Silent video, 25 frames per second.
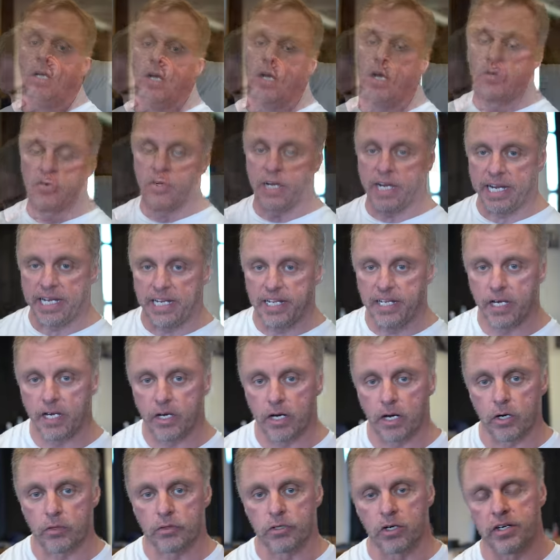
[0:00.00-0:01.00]
All right,
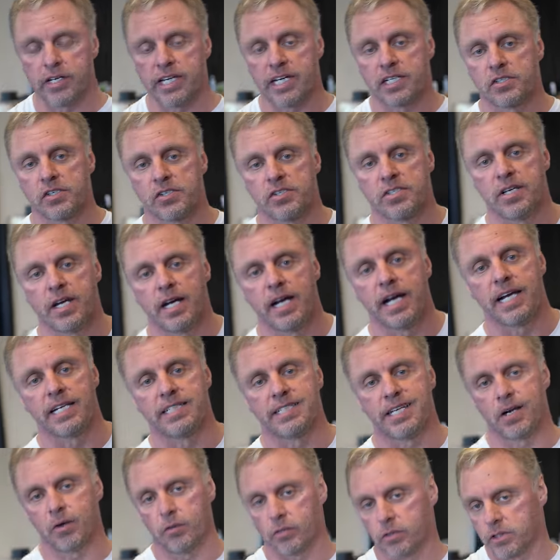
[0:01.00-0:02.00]
our third
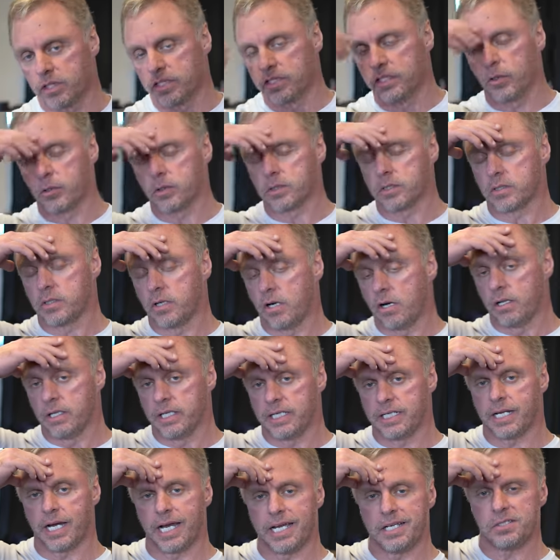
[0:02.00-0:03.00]
exercise, I don't really know what to call
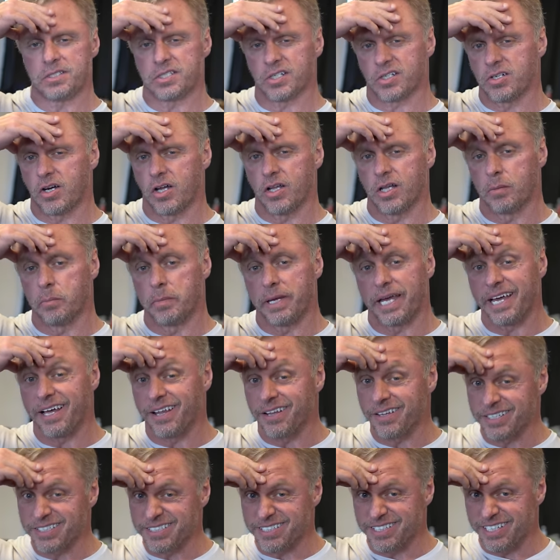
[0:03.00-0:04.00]
it. I used to call them
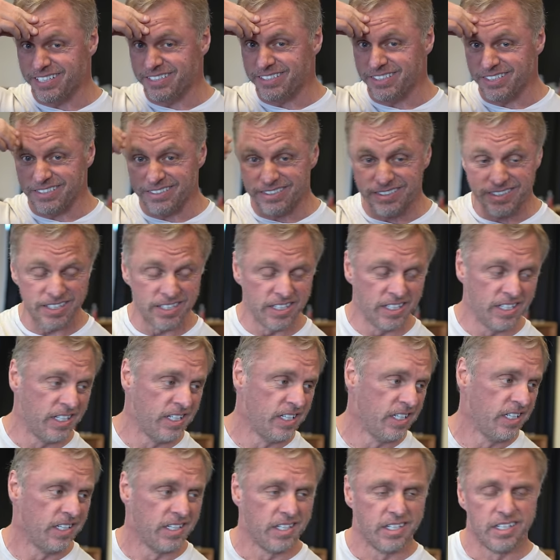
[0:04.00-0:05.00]
L extensions,
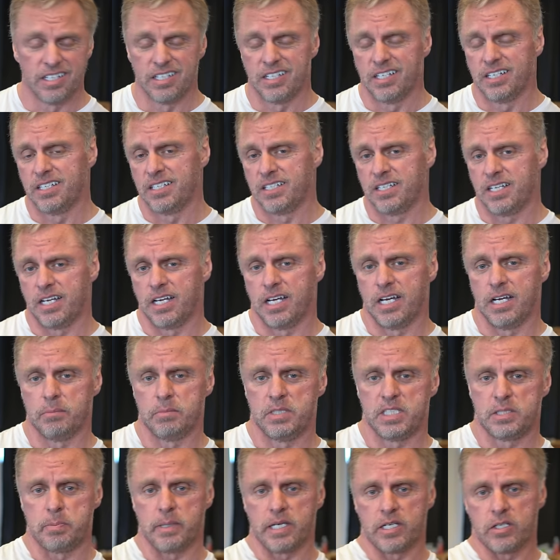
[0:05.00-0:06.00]

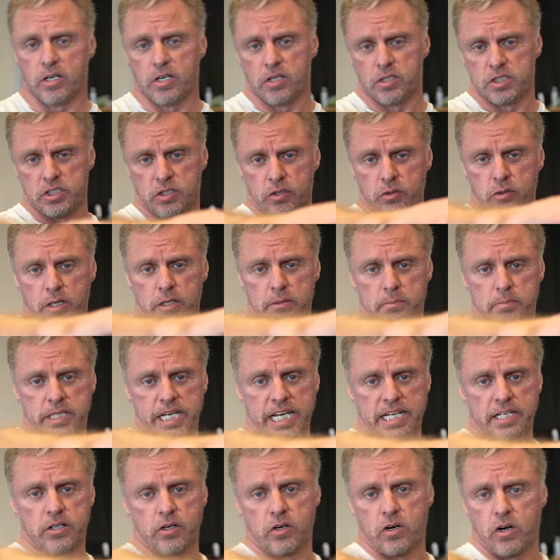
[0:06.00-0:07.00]
just because you're gonna
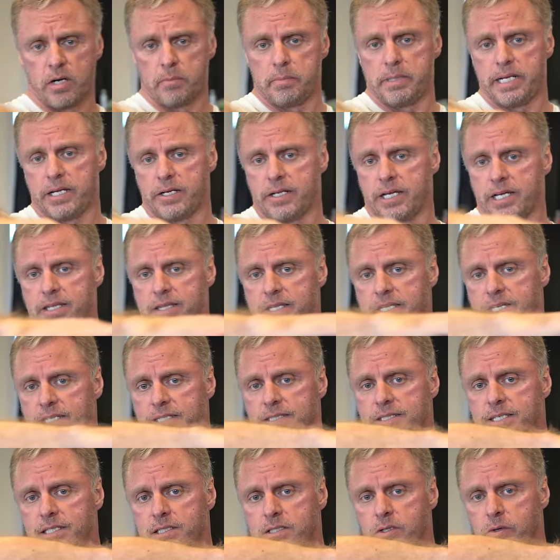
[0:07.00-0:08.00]
take your arm down like
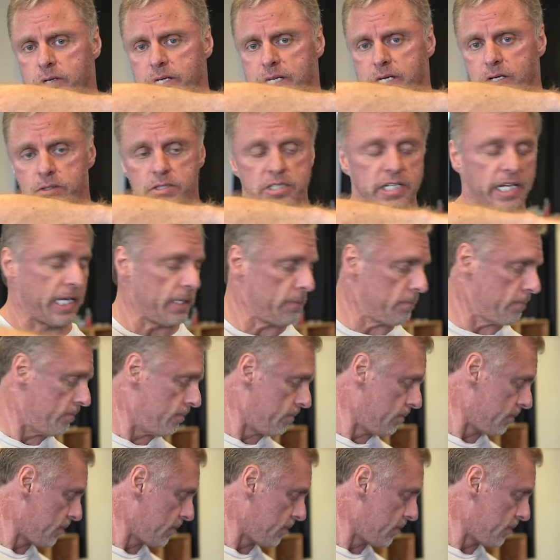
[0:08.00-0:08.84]
this into an L shape.